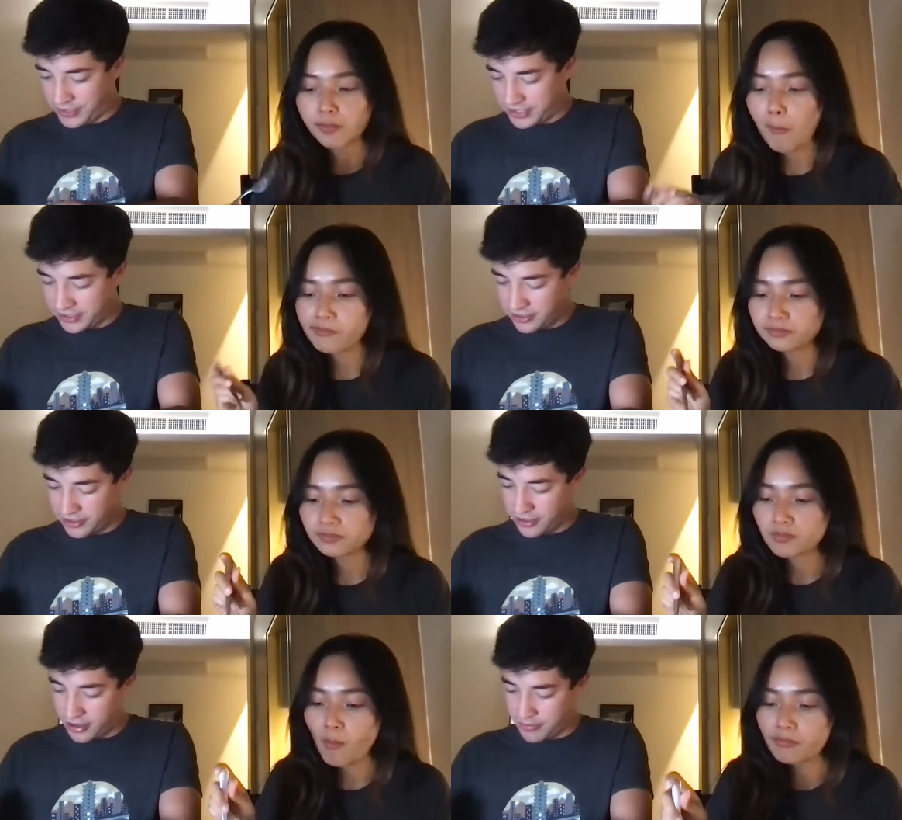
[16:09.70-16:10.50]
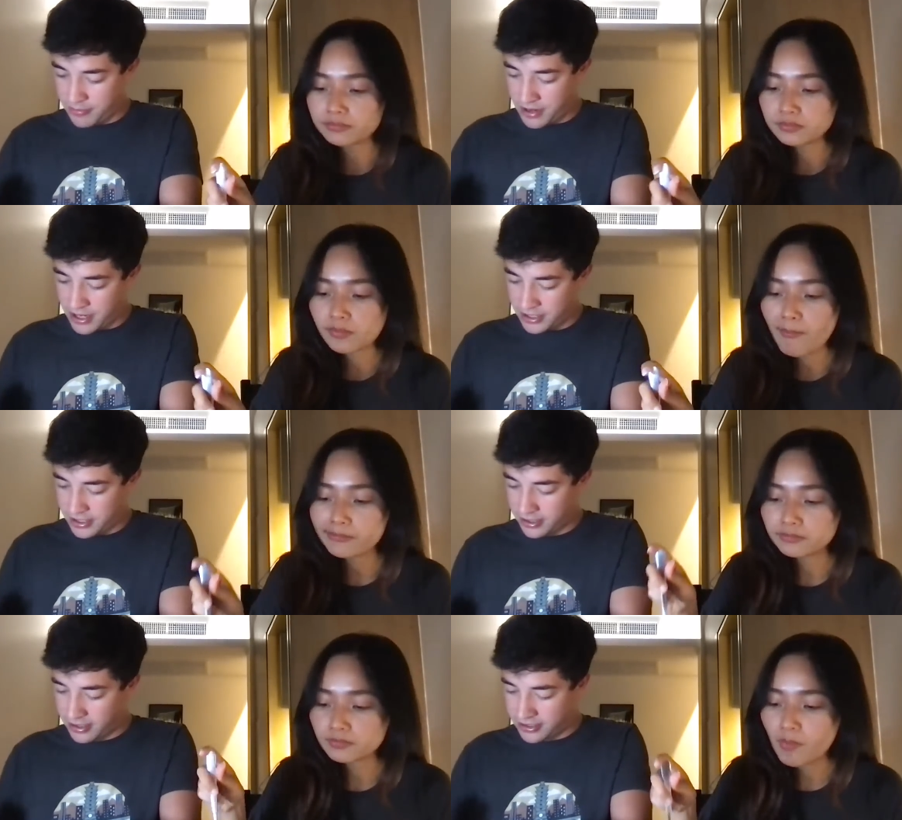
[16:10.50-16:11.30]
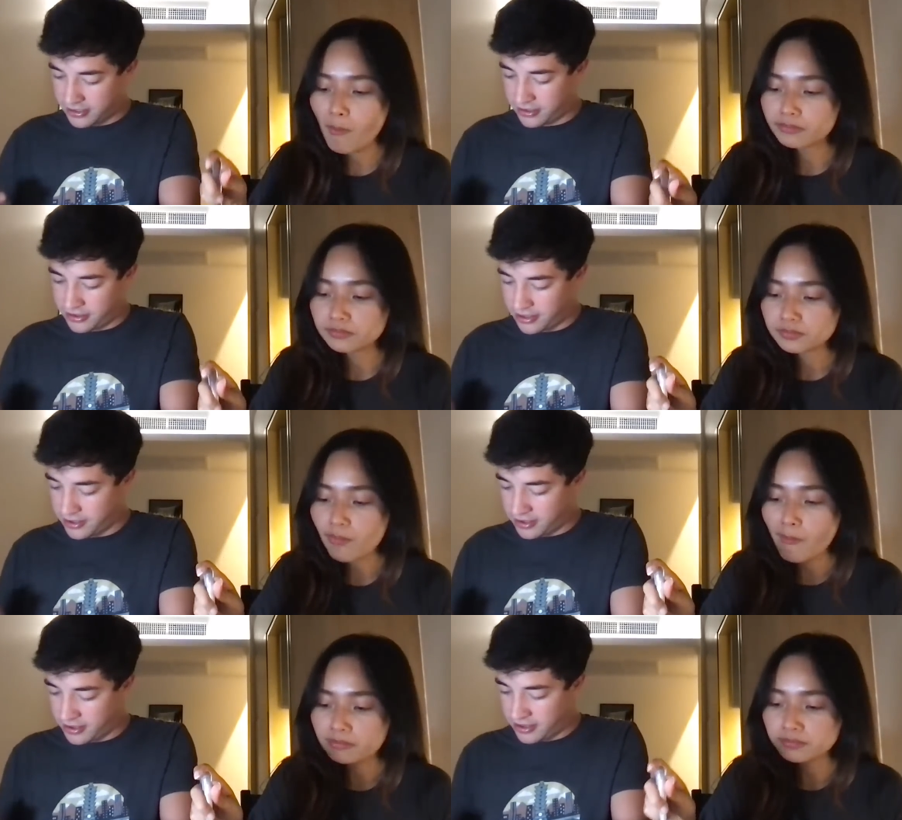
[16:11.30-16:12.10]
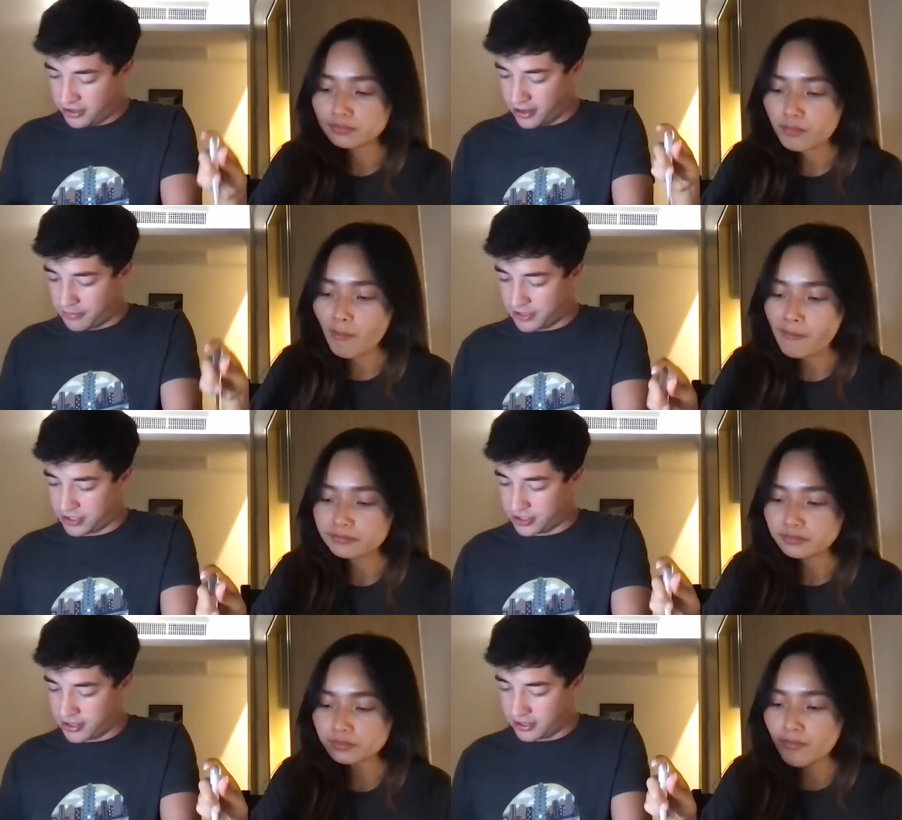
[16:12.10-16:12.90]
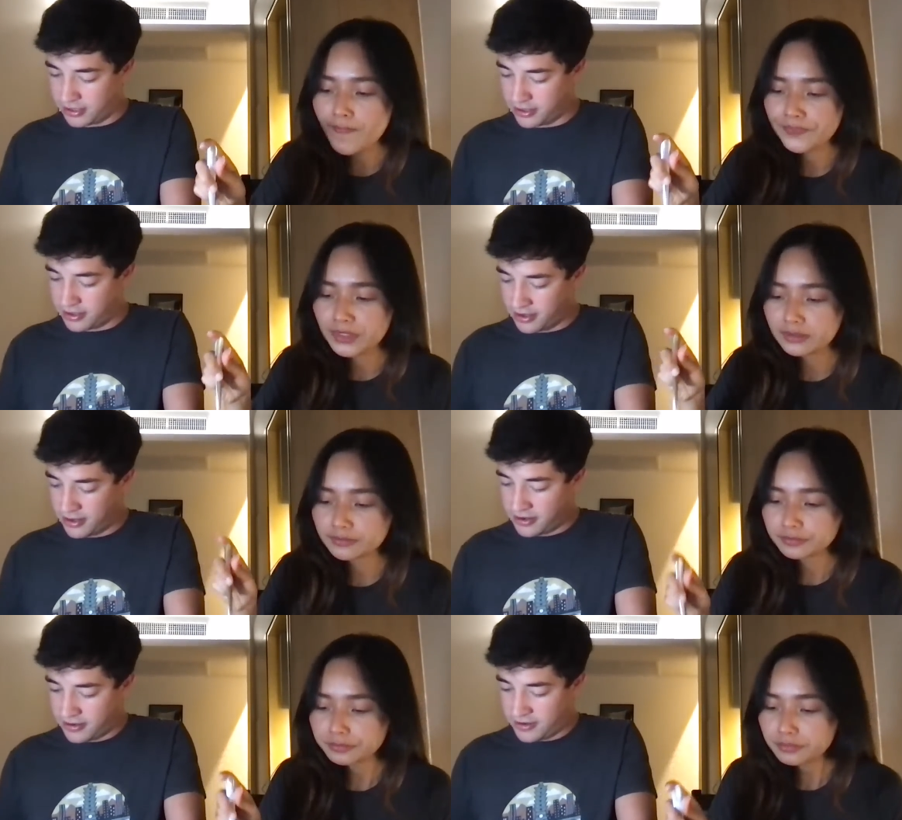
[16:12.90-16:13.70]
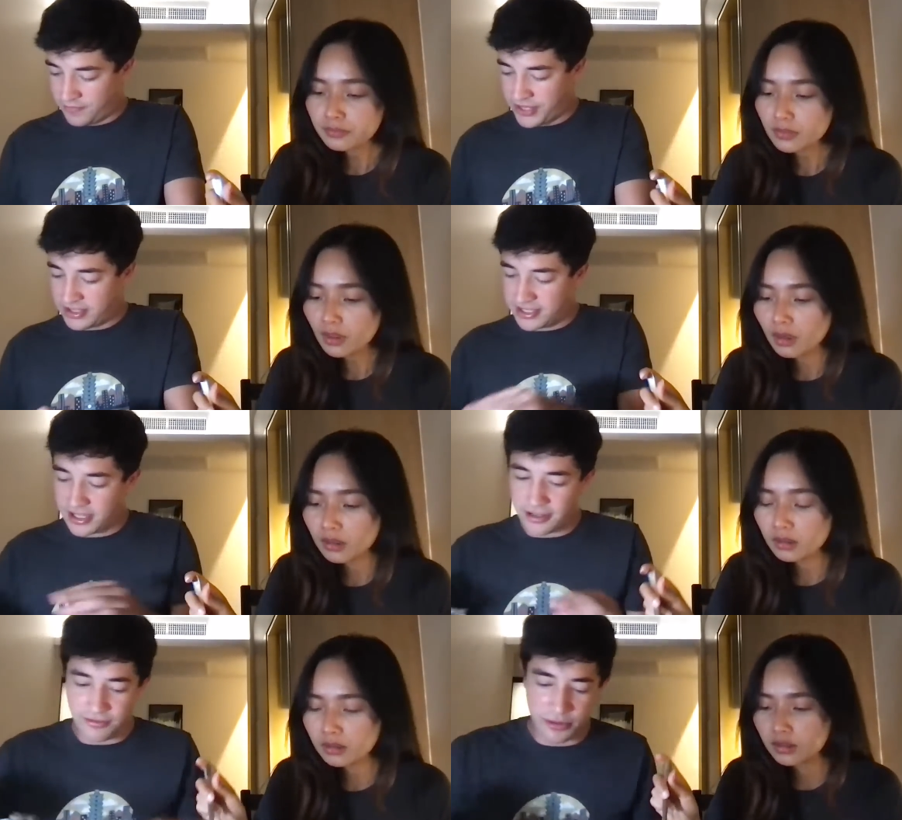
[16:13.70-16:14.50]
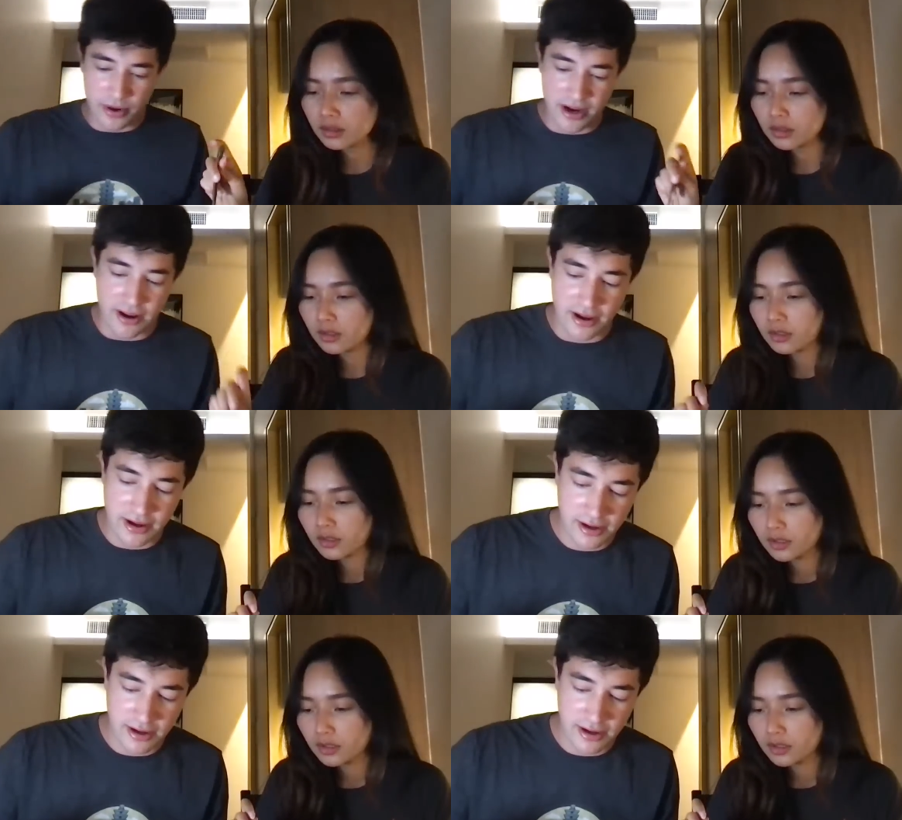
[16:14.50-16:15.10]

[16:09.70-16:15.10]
Speaker 1: That's a good compromise. That's a good competition. Incentive to win.